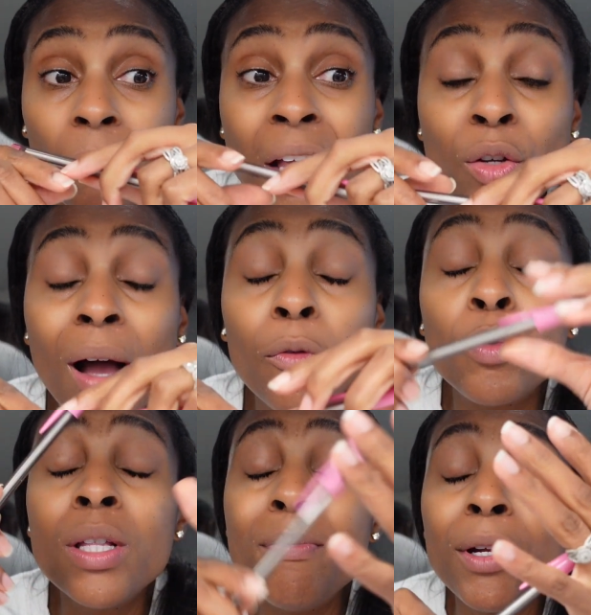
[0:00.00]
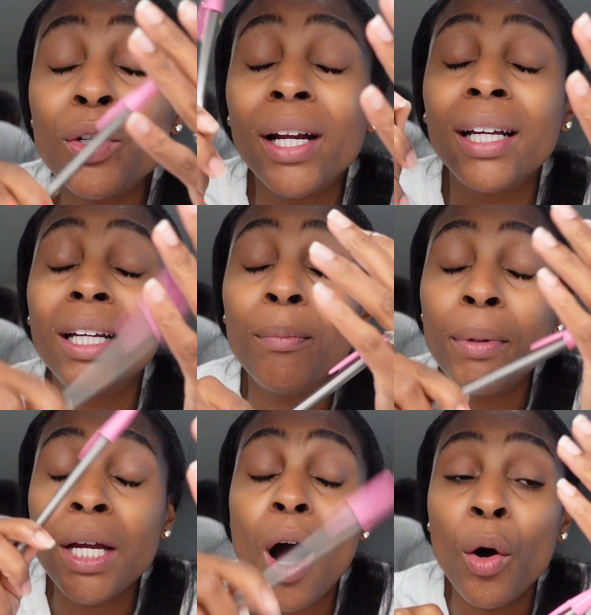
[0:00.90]
And so I've really been trying to get
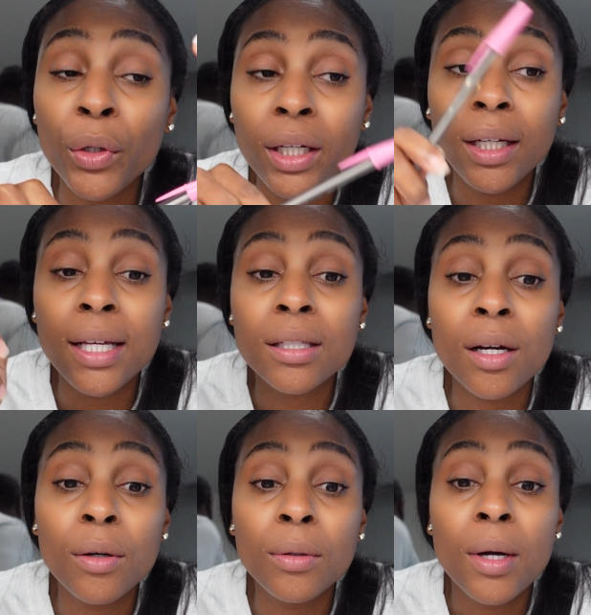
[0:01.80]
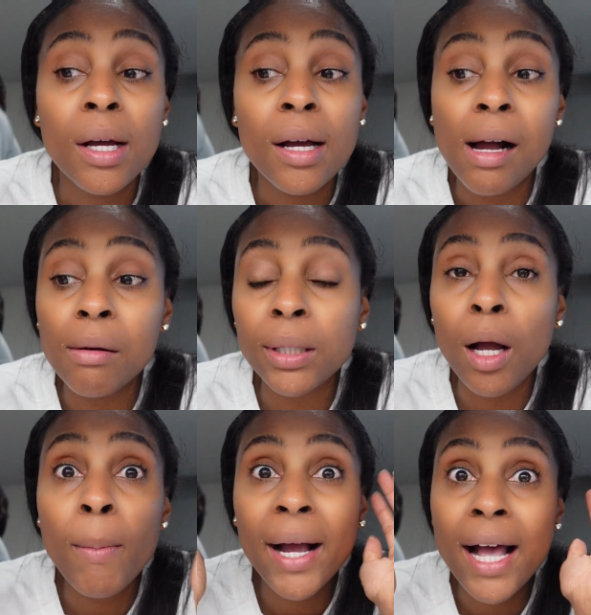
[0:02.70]
be on it. And so I was
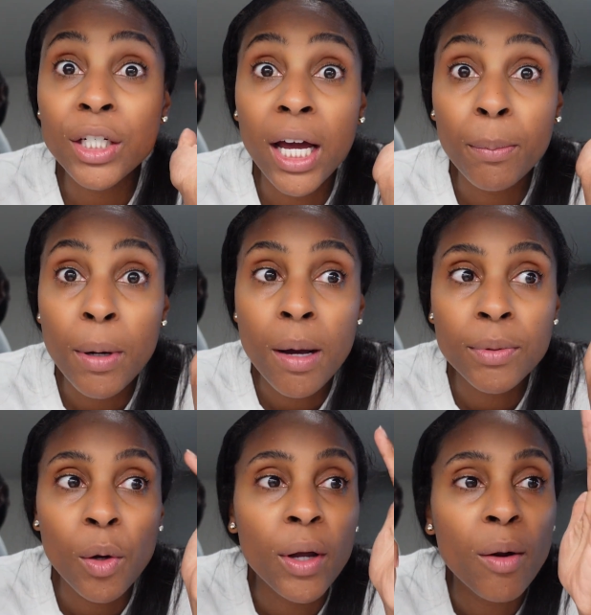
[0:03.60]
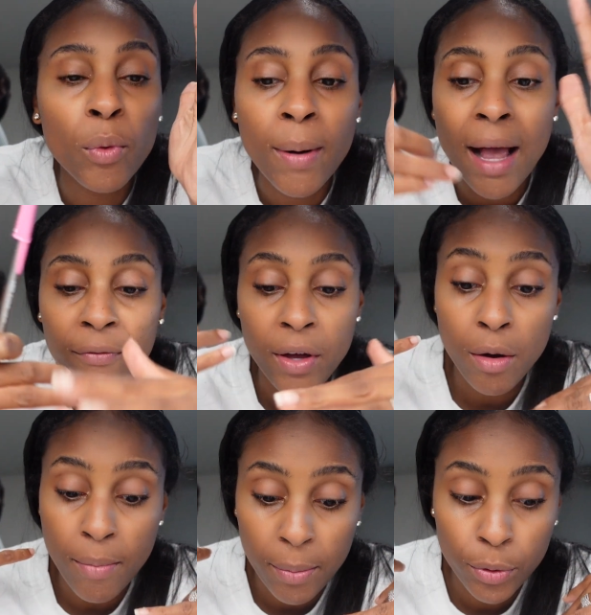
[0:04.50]
like, oh my gosh, I got a pump. So it, when I
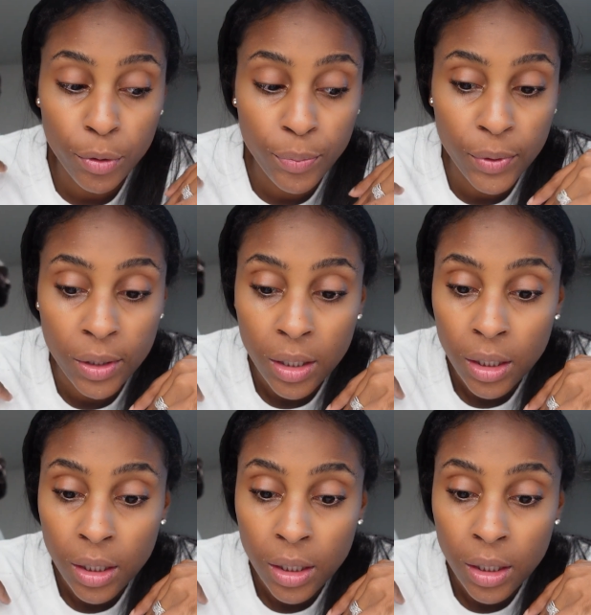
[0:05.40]
felt my boobs.